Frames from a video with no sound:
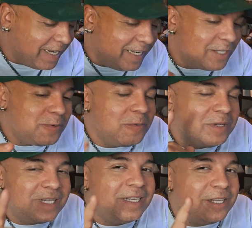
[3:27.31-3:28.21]
This one
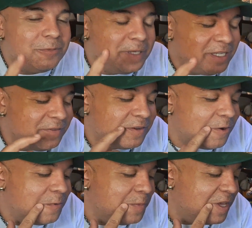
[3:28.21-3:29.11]
was a little bit
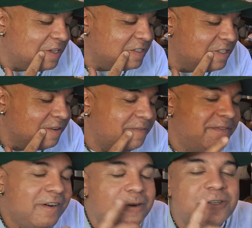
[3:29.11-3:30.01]
difficult because the
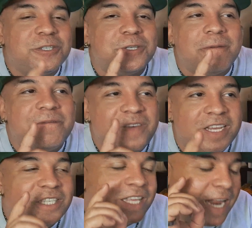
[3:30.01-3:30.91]
first
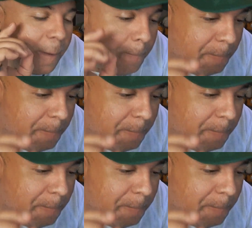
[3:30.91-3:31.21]
fish that I